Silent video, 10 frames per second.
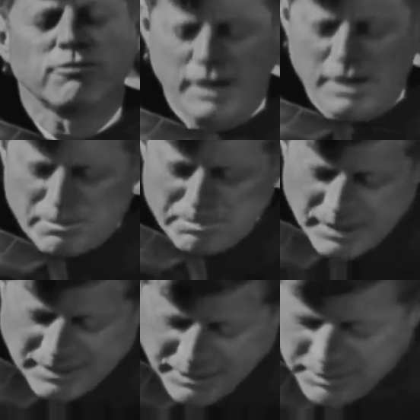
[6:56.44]
Father
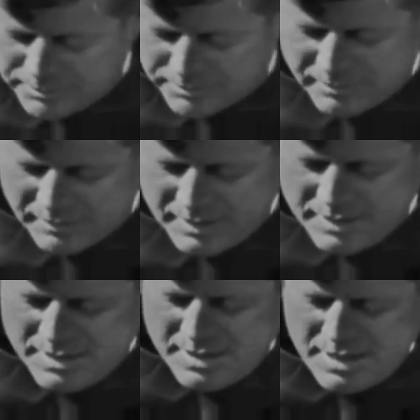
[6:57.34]
Bunn,
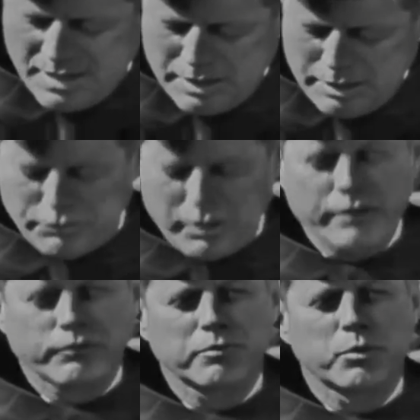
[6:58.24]
and our
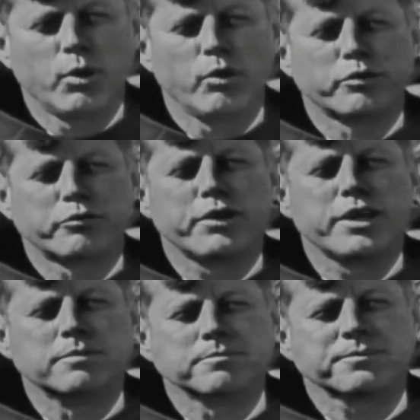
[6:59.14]
friend from the world of
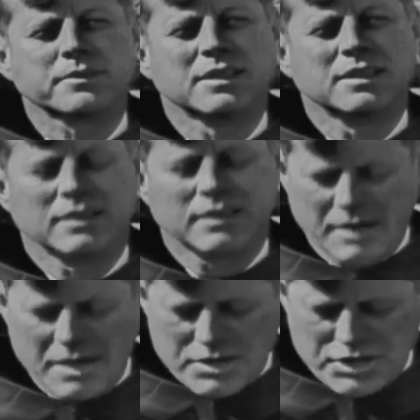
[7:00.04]
freedom,
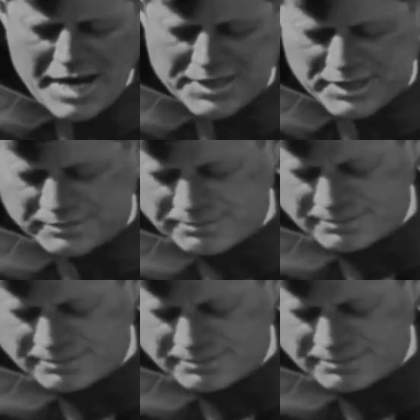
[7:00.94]
Lady Jackson.